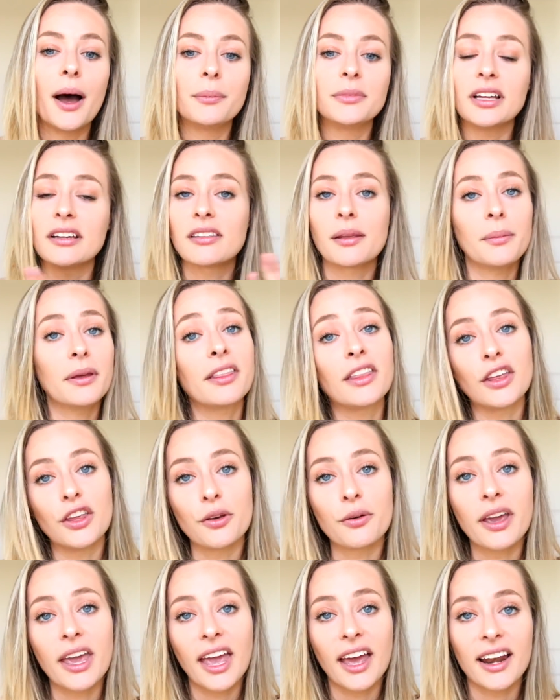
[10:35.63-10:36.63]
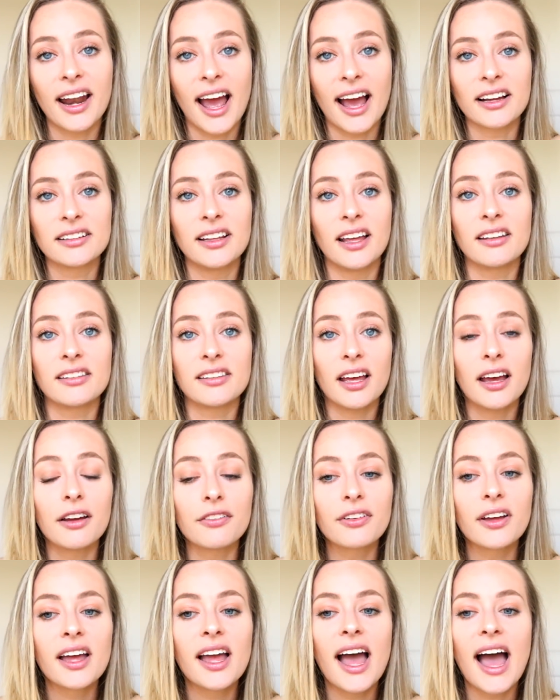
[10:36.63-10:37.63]
Doesn't mean that you can't act as
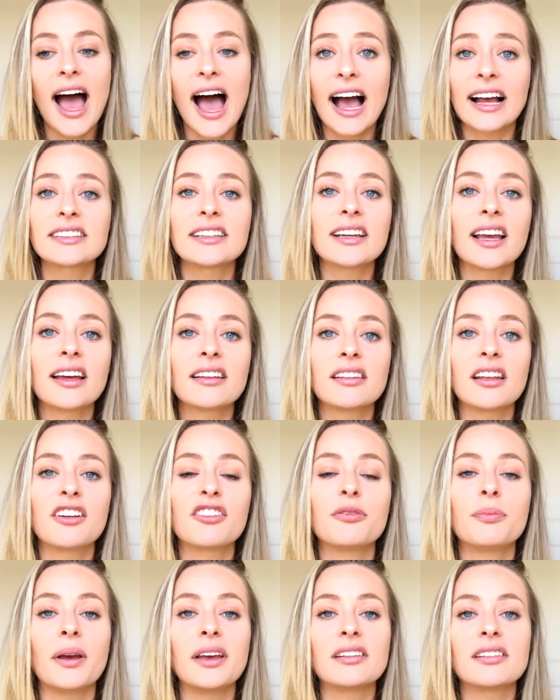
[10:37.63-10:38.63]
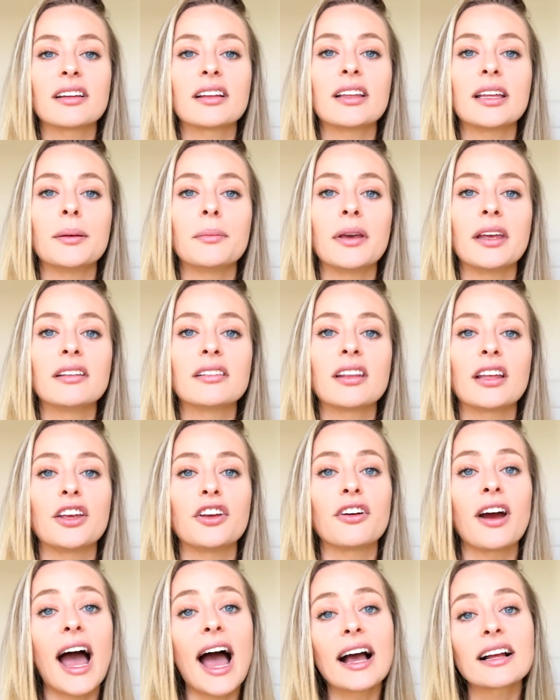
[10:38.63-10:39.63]
if. Acting as if basically means that
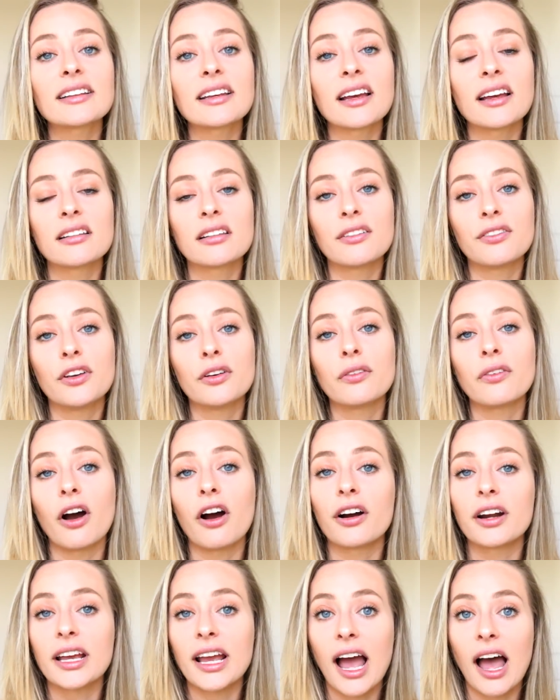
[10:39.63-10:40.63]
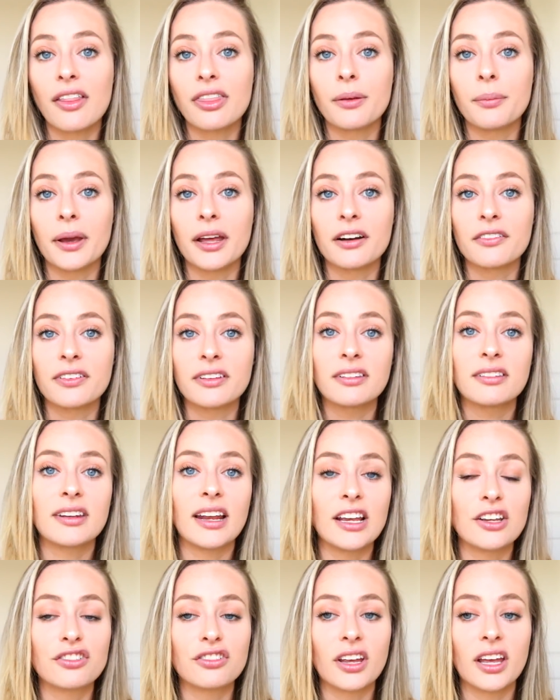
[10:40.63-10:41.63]
you're acting as if you've already had the
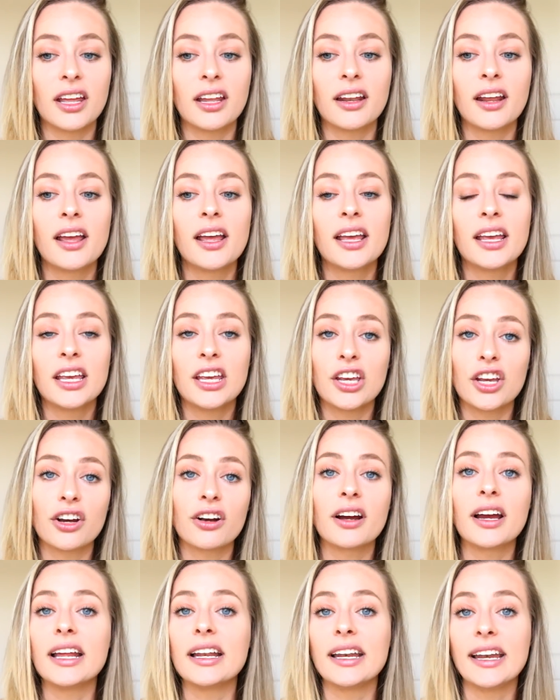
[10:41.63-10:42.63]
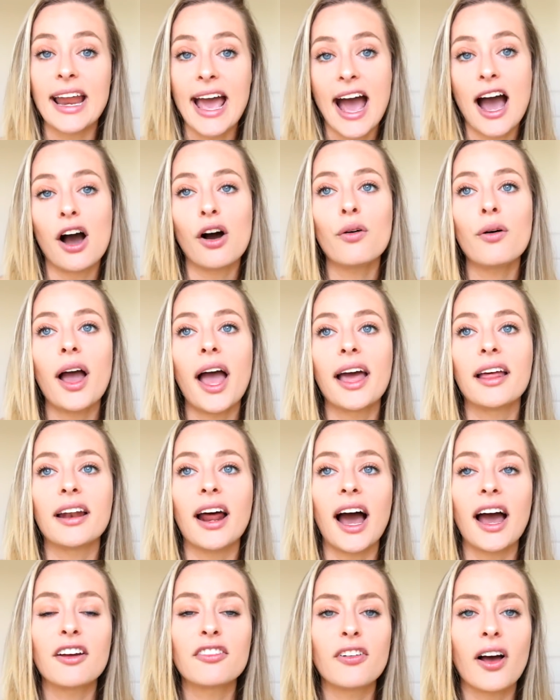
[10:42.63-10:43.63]
manifestation here and now.
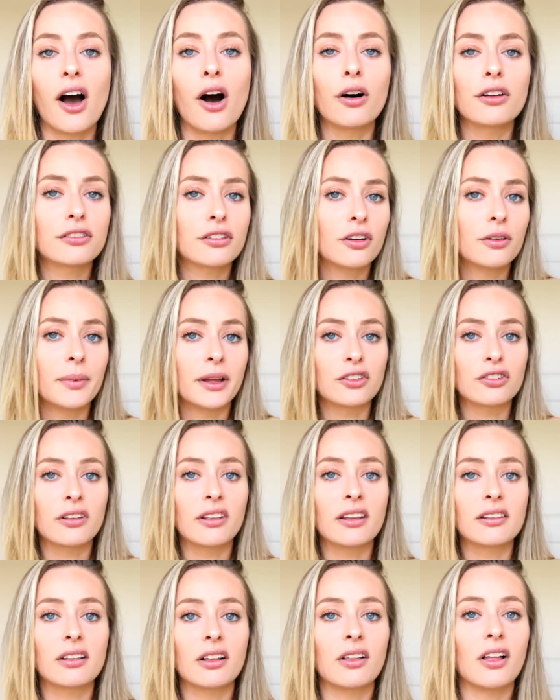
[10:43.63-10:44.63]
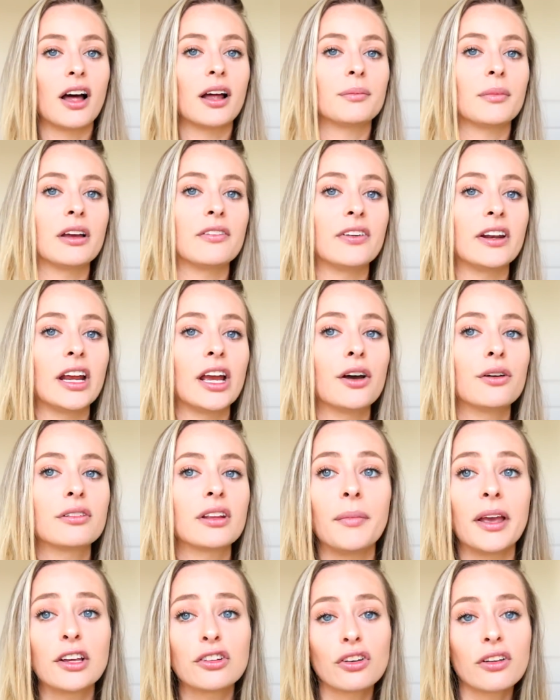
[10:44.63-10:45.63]
And I've also mentioned this a lot in my
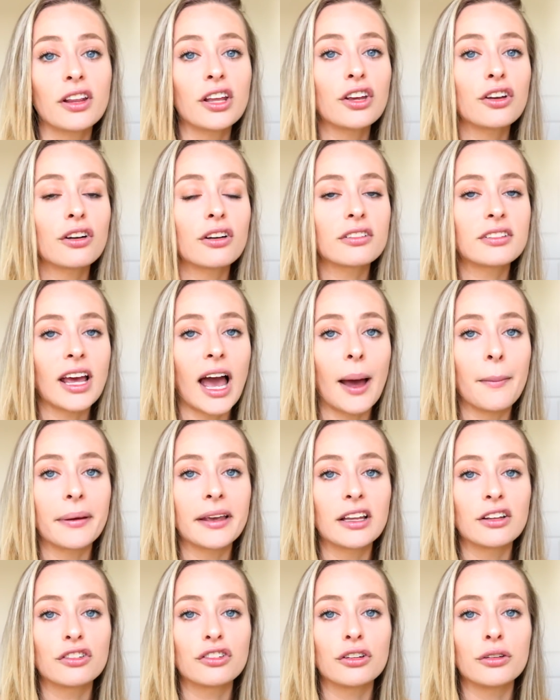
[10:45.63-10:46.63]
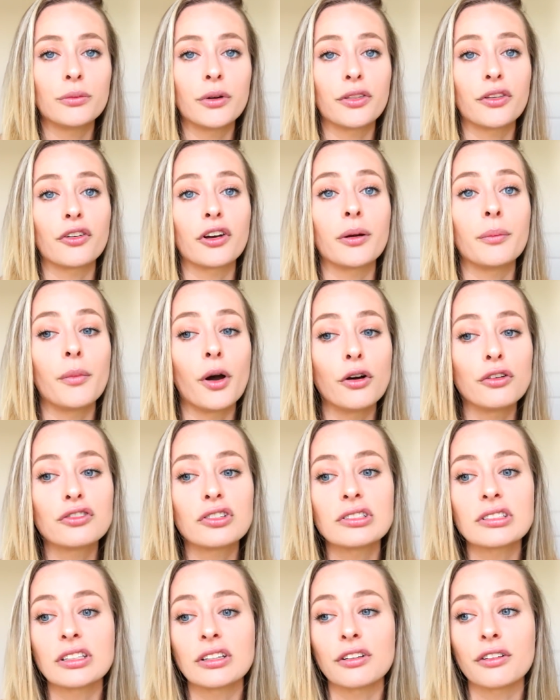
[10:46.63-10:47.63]
videos. Make sure that you're tapping in tune with your
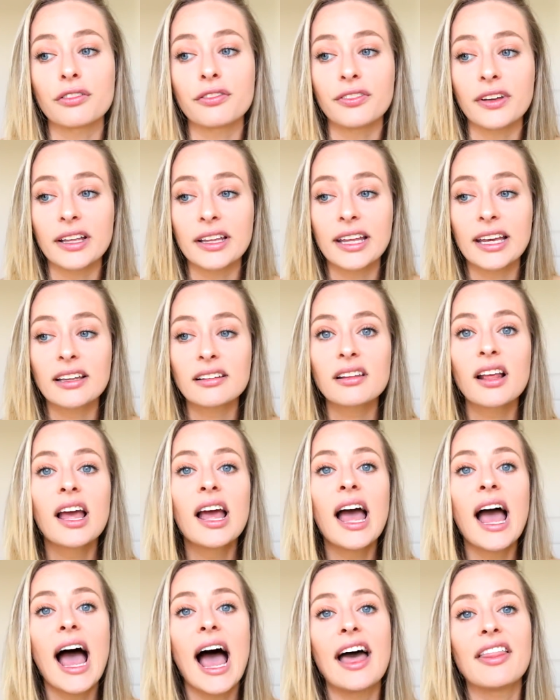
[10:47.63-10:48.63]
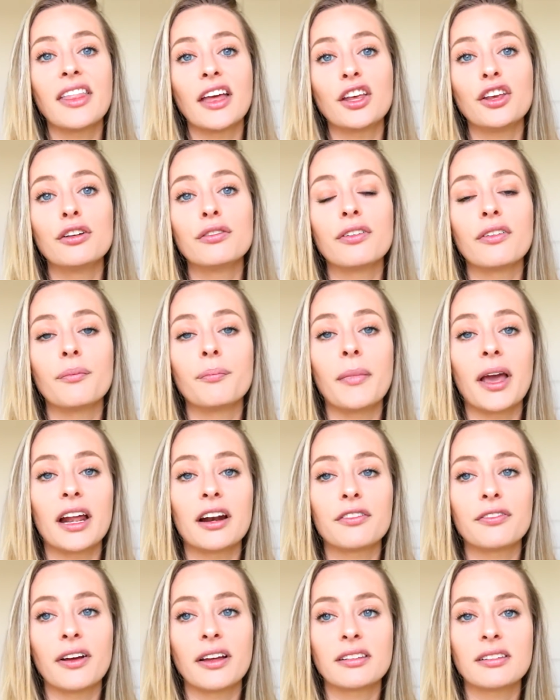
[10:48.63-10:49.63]
emotions and your feelings and that you've
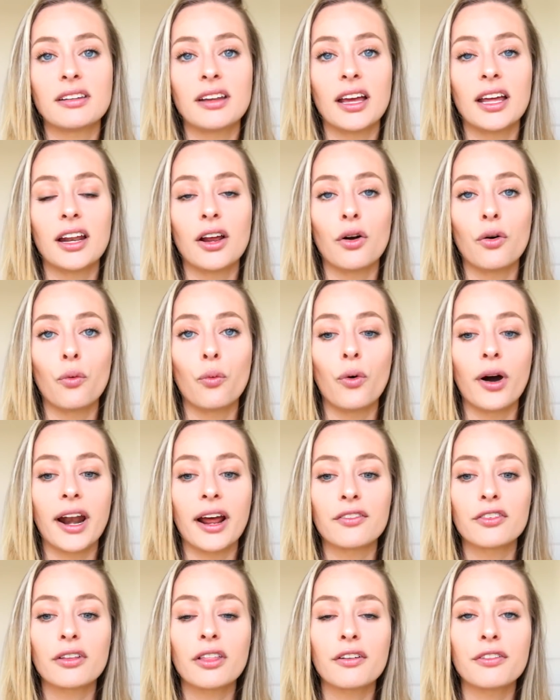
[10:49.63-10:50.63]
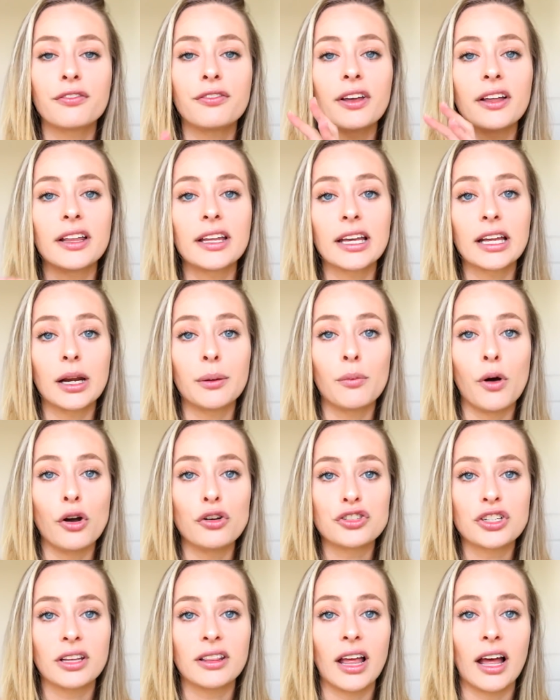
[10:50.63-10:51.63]
manifested whatever the feeling and
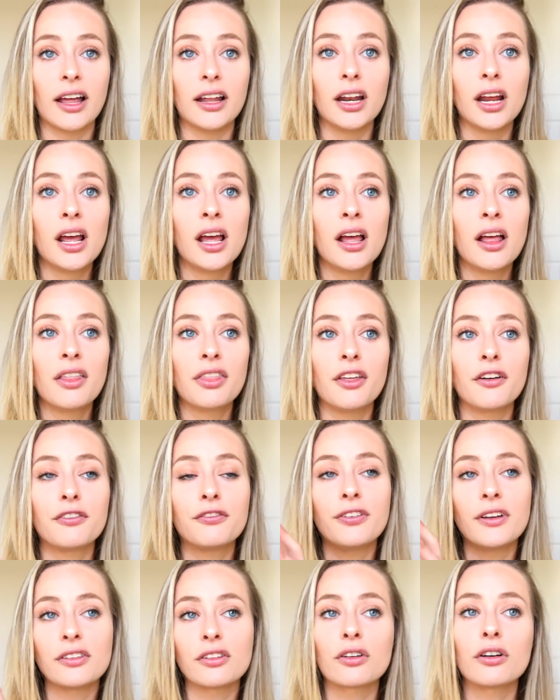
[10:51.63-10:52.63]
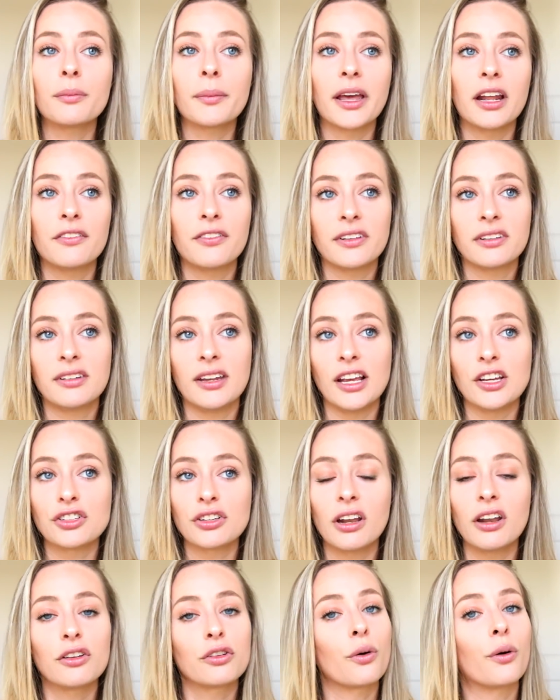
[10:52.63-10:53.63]
emotion that the physical
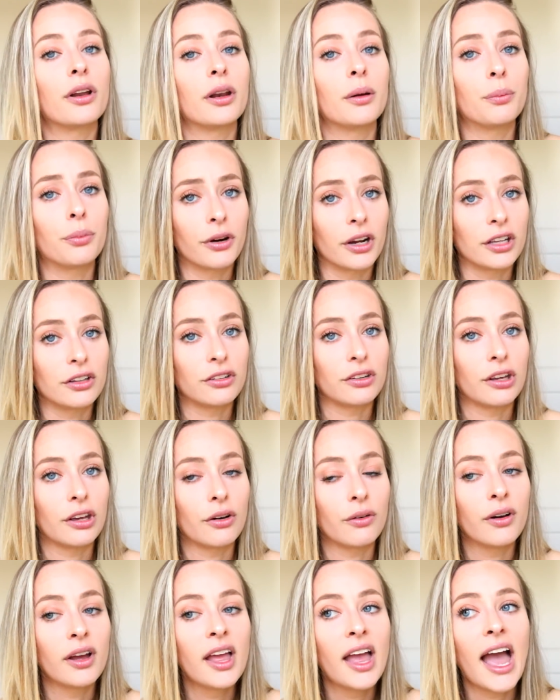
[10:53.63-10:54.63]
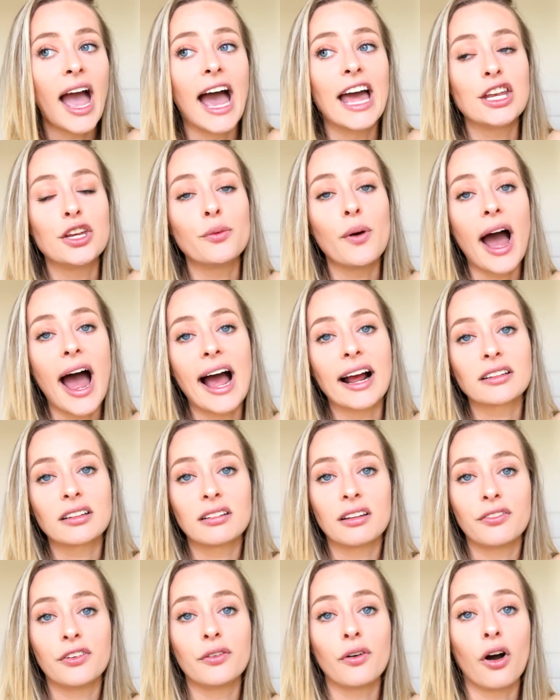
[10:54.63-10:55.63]
manifestation is going to bring to you. And you act
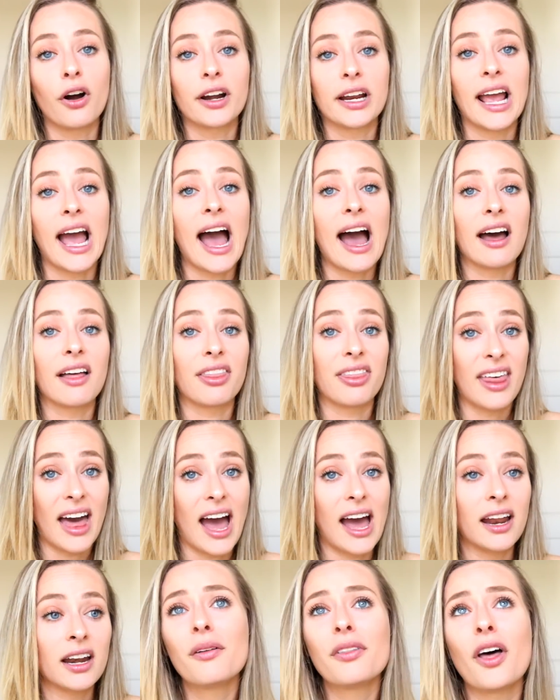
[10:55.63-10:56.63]
as if you already had that.